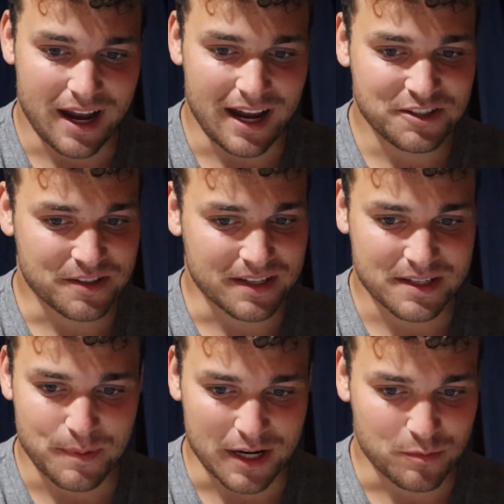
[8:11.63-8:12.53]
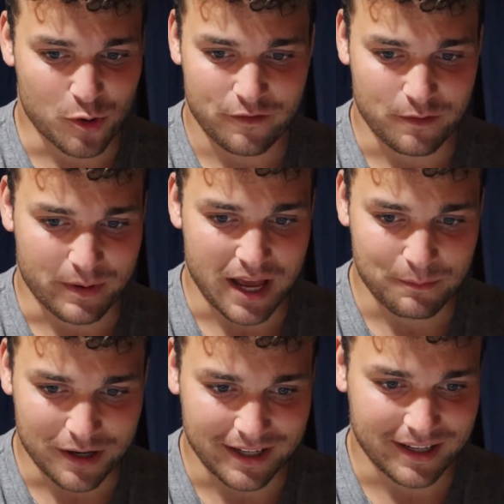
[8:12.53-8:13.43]
I just expect more from
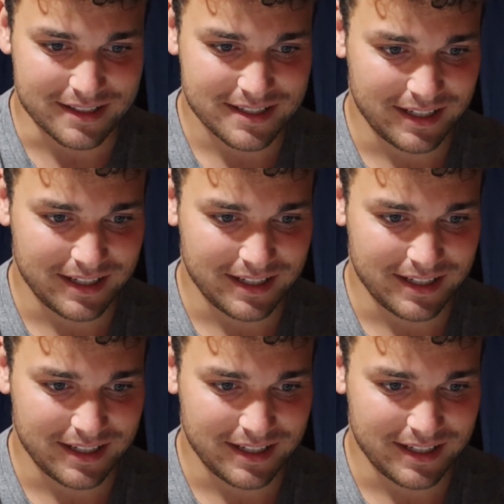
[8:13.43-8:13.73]
Kemba, I guess.